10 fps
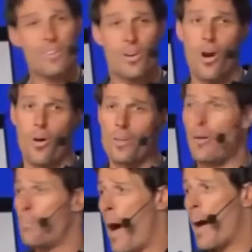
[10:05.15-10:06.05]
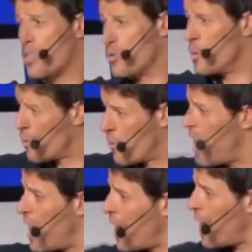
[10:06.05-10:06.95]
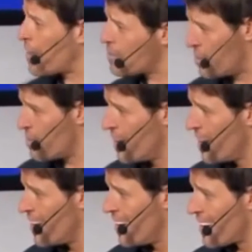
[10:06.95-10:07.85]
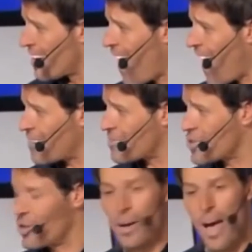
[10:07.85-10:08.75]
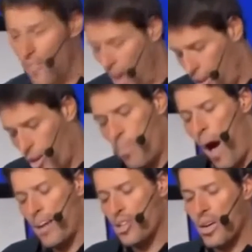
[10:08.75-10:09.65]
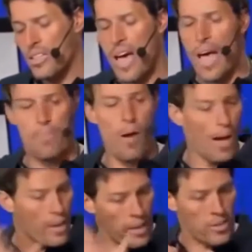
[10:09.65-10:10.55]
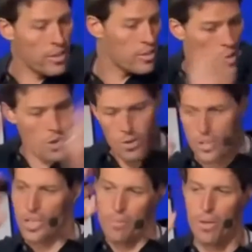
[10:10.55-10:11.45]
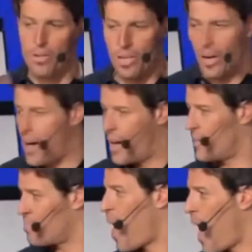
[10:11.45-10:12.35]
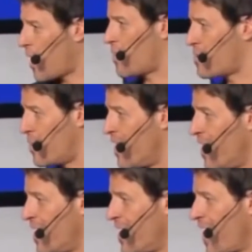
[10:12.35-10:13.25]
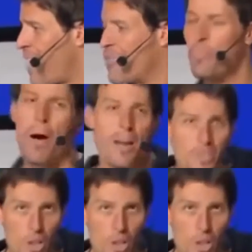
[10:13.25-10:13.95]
Go into a box room for meetings, right? Sure enough, got a little box you can type on, listen to music on, box, have your box